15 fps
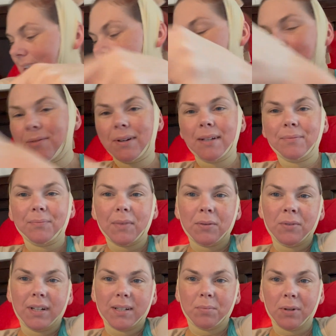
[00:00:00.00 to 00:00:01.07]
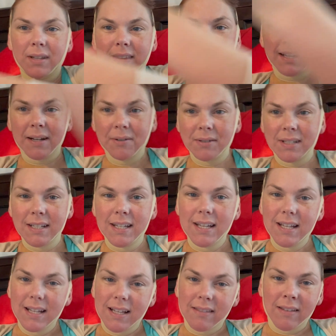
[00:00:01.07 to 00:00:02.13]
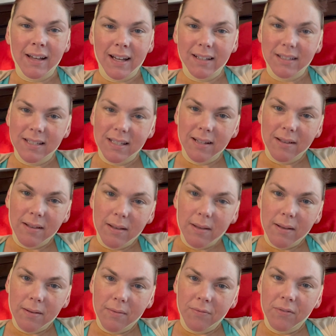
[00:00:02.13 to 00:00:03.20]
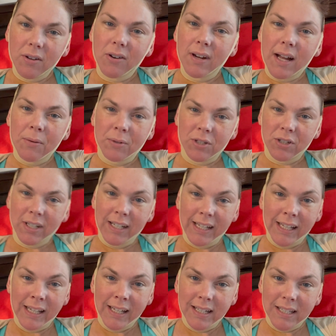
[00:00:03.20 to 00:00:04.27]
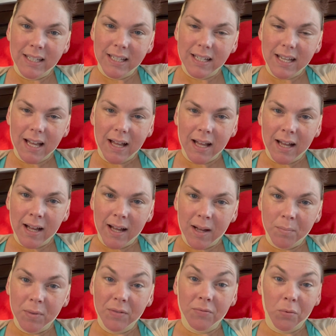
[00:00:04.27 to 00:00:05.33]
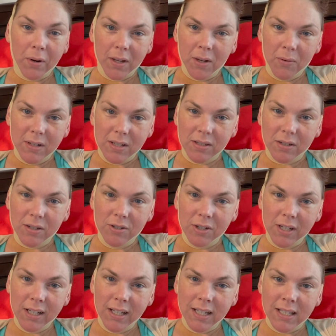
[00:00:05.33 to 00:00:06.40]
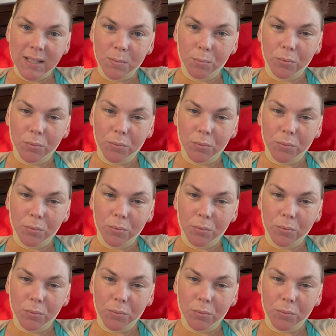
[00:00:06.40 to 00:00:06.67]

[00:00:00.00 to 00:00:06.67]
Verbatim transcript: Anyway, wanted to point that out, that figuring out what you're going to eat uh, before you go into surgery is